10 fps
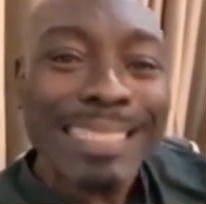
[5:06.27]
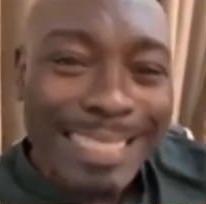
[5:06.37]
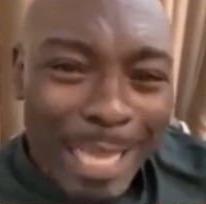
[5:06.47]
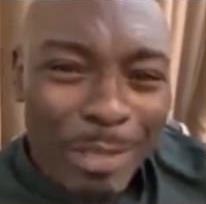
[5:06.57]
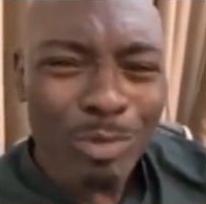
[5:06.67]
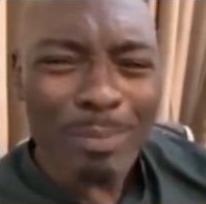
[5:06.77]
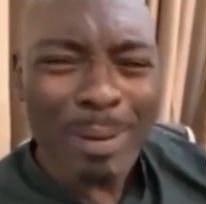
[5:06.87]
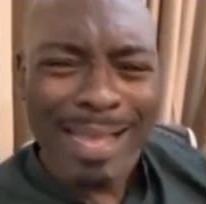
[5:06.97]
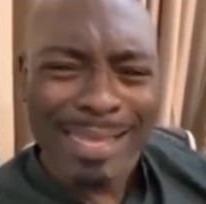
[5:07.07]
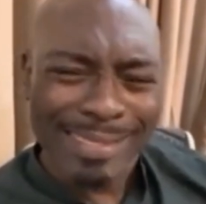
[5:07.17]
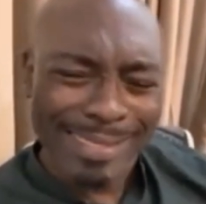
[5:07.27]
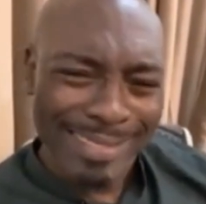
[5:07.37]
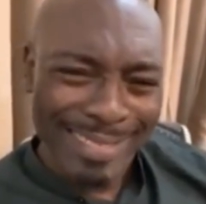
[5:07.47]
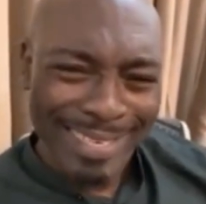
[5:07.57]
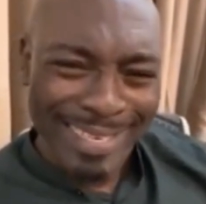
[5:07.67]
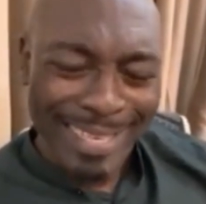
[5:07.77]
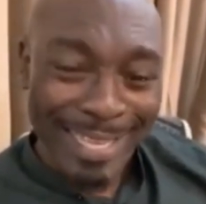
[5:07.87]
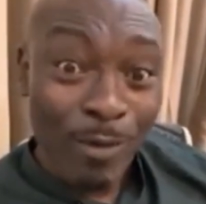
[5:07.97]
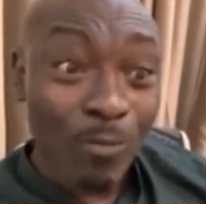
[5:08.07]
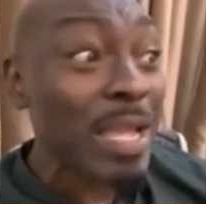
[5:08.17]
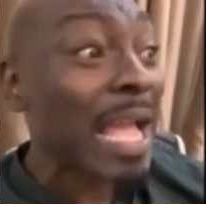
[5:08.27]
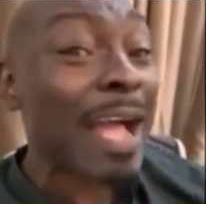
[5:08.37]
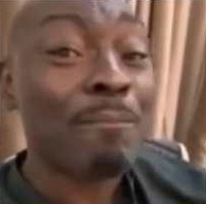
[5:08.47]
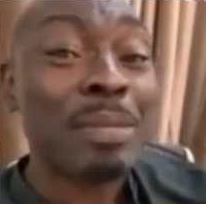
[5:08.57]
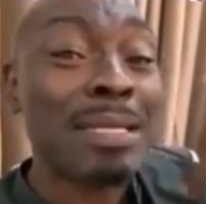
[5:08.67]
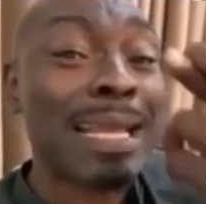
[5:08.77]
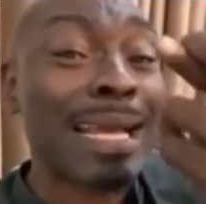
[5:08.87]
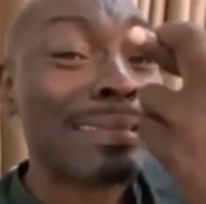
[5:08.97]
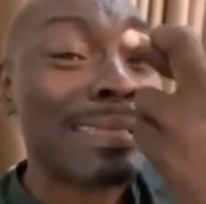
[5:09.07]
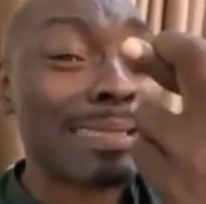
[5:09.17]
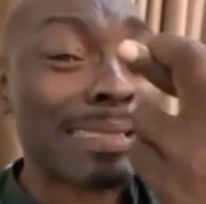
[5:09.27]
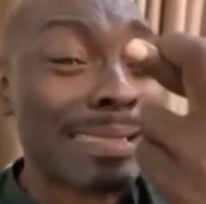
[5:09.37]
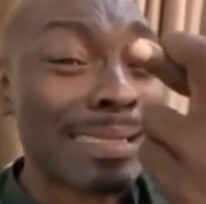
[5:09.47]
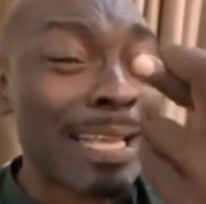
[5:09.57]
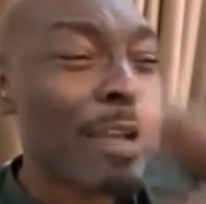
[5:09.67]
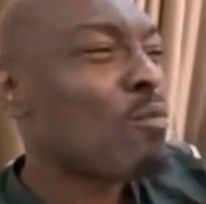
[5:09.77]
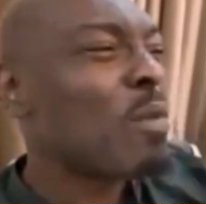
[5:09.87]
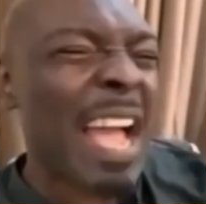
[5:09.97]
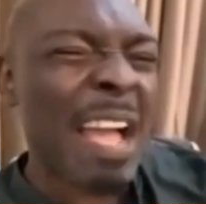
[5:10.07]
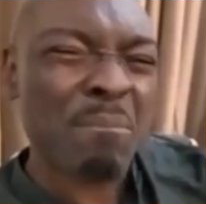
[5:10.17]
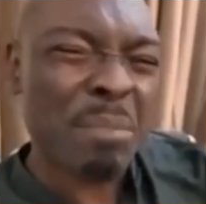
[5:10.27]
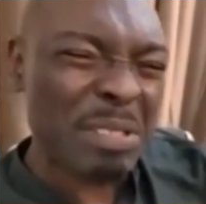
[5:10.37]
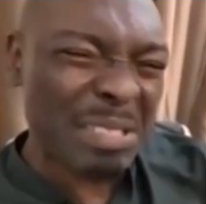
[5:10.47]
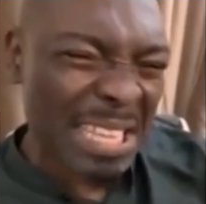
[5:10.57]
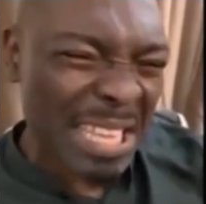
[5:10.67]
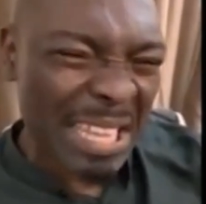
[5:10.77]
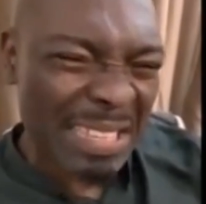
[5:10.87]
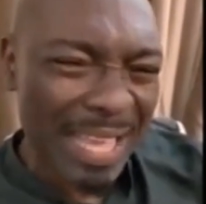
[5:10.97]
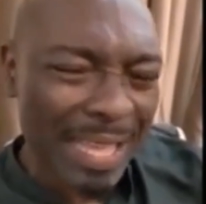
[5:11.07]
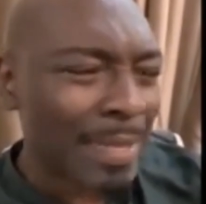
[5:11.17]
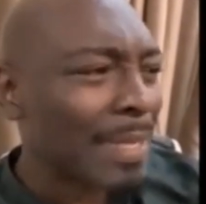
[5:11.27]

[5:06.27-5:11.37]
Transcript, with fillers: They are Yorubas. We have been like this we have been together